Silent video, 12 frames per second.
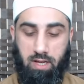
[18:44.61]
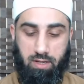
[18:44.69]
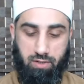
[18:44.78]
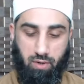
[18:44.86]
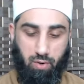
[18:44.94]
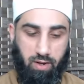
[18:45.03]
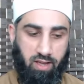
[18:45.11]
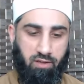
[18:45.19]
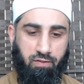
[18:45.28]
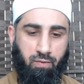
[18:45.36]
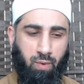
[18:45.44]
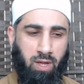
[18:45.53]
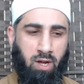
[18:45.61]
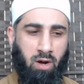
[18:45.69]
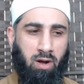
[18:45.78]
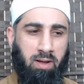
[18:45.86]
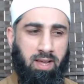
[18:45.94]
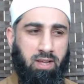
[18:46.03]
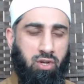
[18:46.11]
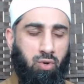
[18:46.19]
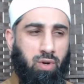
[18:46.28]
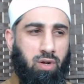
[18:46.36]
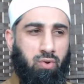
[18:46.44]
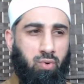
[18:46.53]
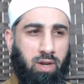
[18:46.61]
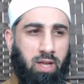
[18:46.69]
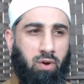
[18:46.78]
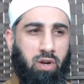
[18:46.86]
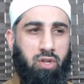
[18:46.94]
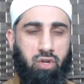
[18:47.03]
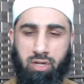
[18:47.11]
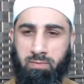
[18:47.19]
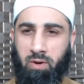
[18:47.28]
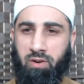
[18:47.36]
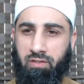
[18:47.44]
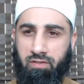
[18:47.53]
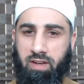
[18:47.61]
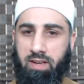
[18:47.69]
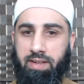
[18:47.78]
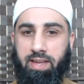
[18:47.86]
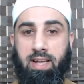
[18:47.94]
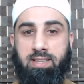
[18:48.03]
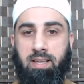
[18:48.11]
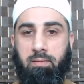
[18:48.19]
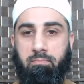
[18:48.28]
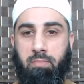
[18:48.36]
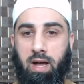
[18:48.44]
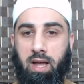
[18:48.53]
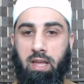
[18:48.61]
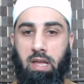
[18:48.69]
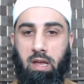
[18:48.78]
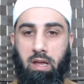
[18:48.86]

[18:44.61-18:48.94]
So if we can't get to a ruling or a judgment or a verdict except by